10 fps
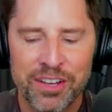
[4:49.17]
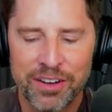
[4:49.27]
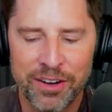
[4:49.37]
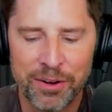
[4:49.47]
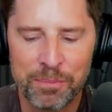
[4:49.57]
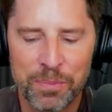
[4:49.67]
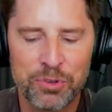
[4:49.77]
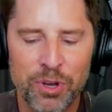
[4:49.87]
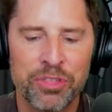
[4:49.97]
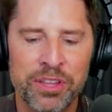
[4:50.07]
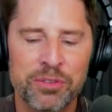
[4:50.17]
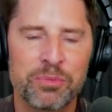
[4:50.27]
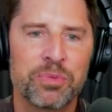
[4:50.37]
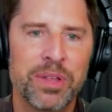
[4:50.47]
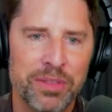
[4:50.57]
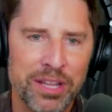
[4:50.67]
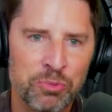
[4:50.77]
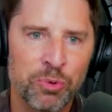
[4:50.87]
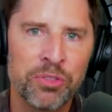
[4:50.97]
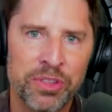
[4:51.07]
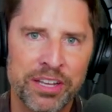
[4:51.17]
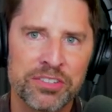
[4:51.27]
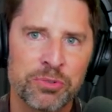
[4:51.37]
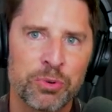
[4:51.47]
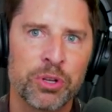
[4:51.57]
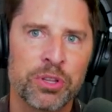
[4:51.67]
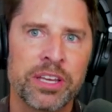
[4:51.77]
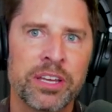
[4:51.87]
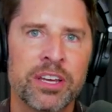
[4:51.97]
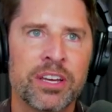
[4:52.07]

Um, so I think that that's one thing is to really